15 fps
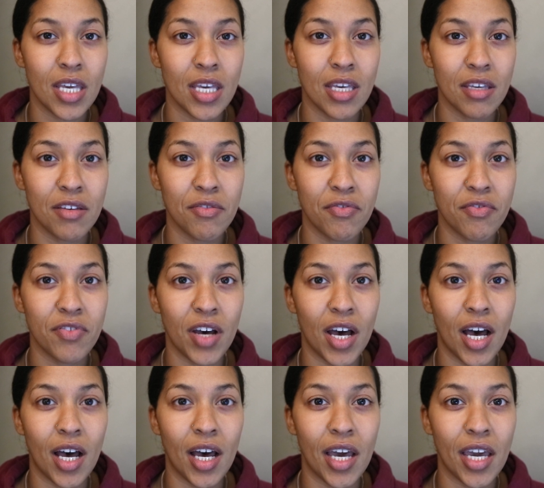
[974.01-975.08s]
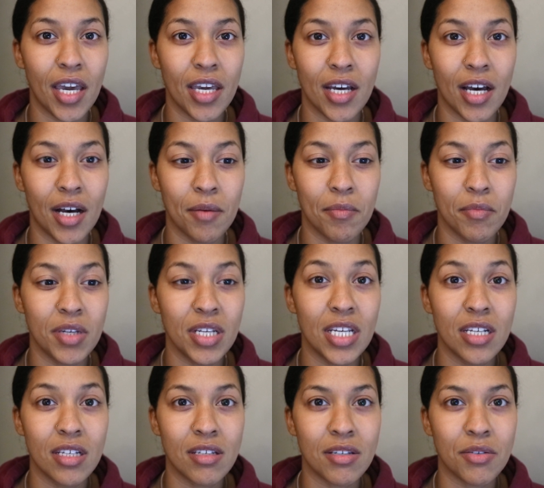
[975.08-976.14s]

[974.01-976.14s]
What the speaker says: if I needed